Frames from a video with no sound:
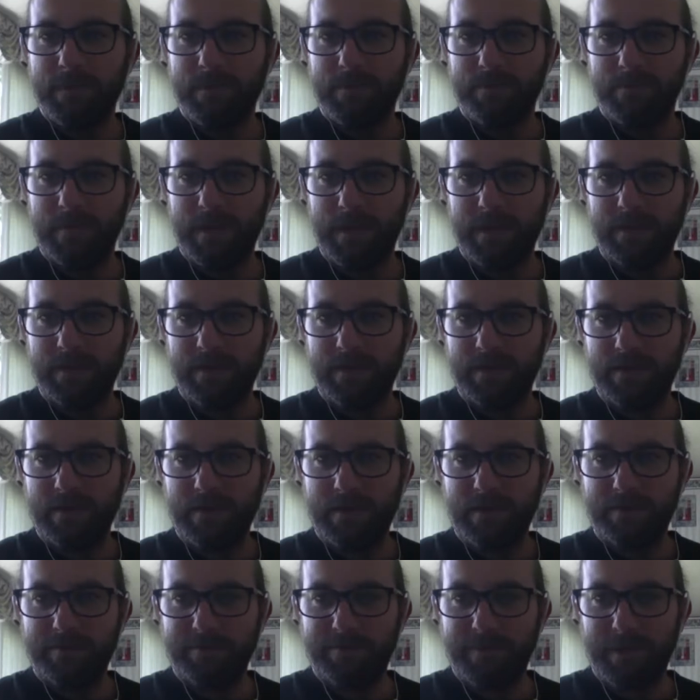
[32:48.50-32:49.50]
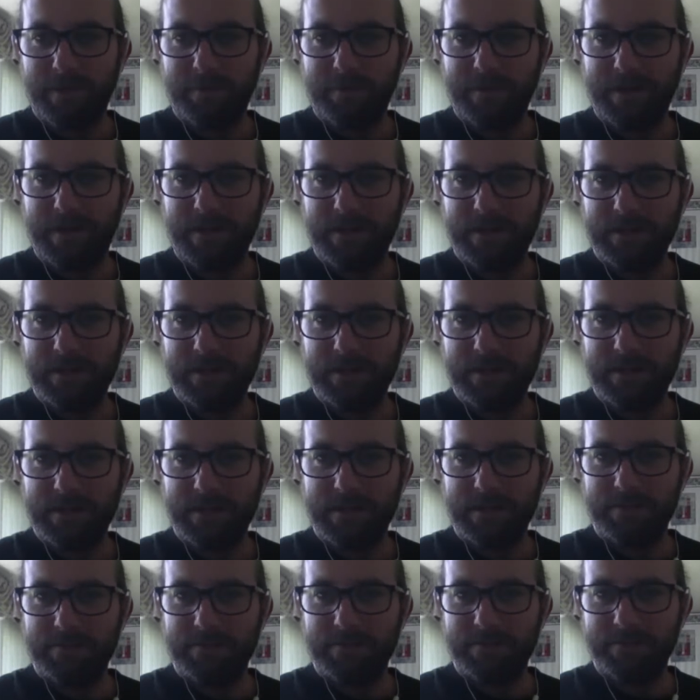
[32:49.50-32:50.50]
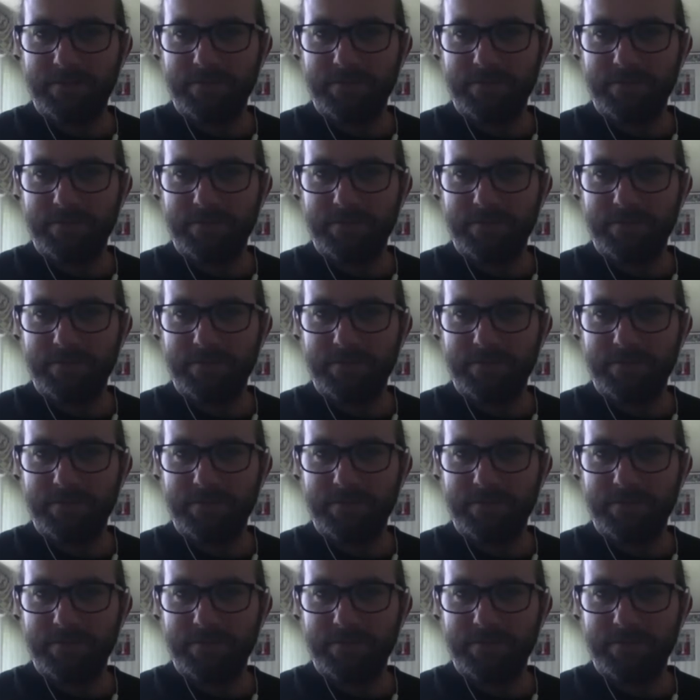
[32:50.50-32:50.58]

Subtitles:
Play the guitar, maybe next time.